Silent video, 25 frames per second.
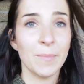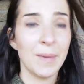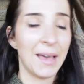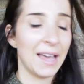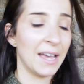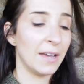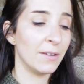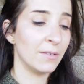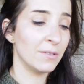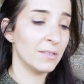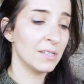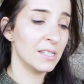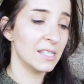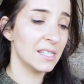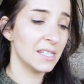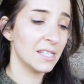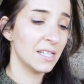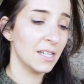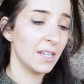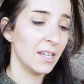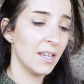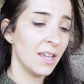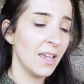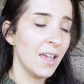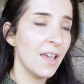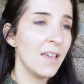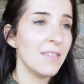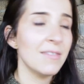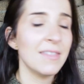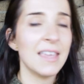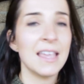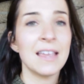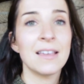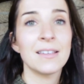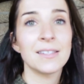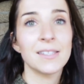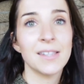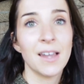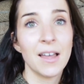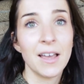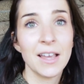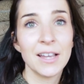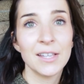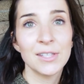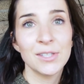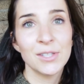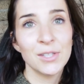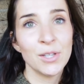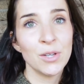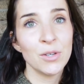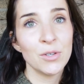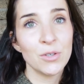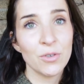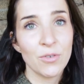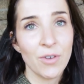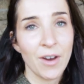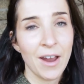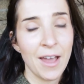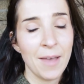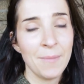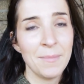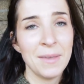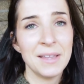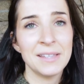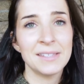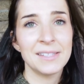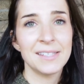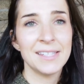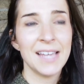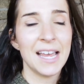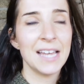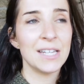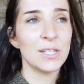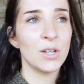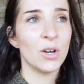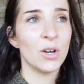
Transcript: pounds. Things like Sudocrem instead